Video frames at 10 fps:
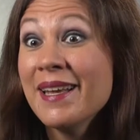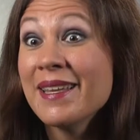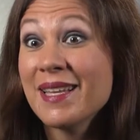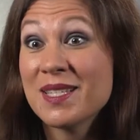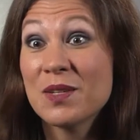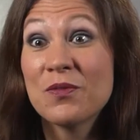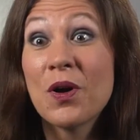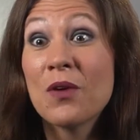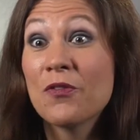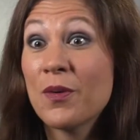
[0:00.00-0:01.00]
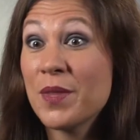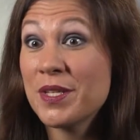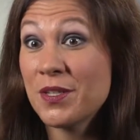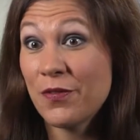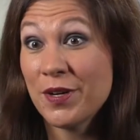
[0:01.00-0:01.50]
that's involved from the
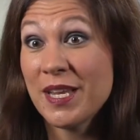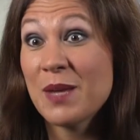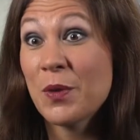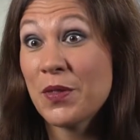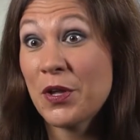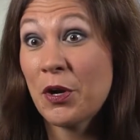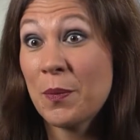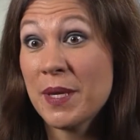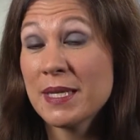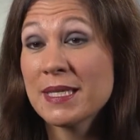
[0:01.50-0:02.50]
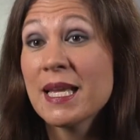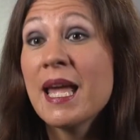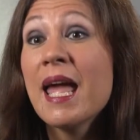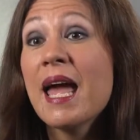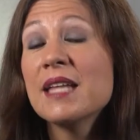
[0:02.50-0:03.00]
different chemotherapies.
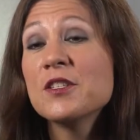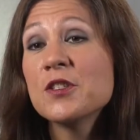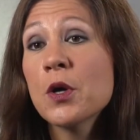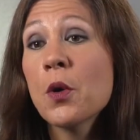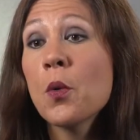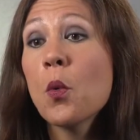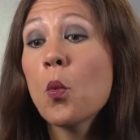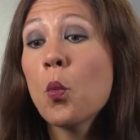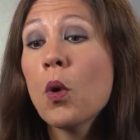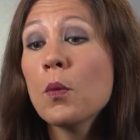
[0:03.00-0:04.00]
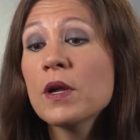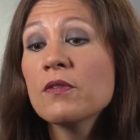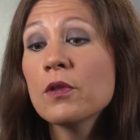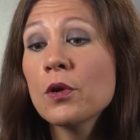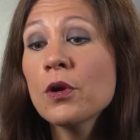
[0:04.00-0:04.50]
And so what
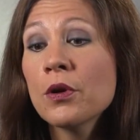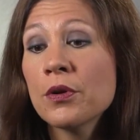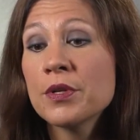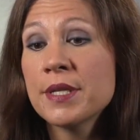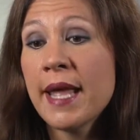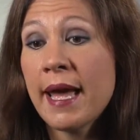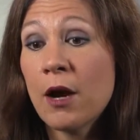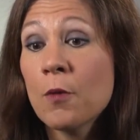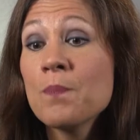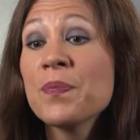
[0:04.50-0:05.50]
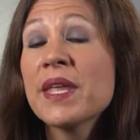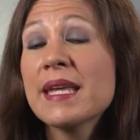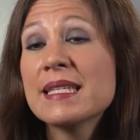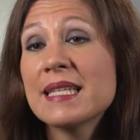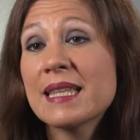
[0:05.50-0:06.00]
we've learned now
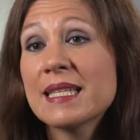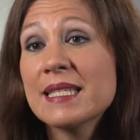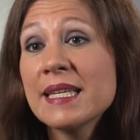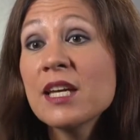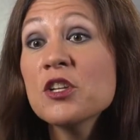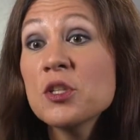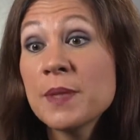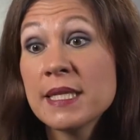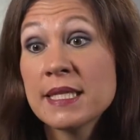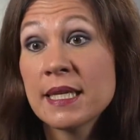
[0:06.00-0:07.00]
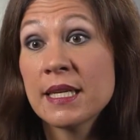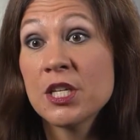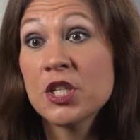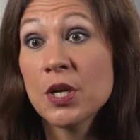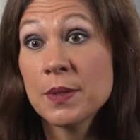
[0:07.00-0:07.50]
is that the CLGB study
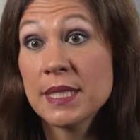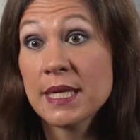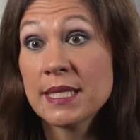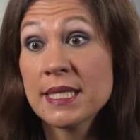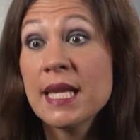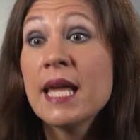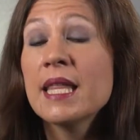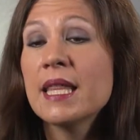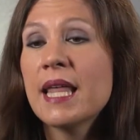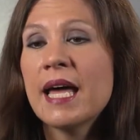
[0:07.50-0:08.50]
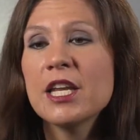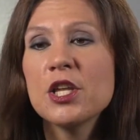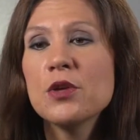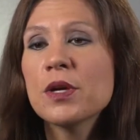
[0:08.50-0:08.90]
shows us that you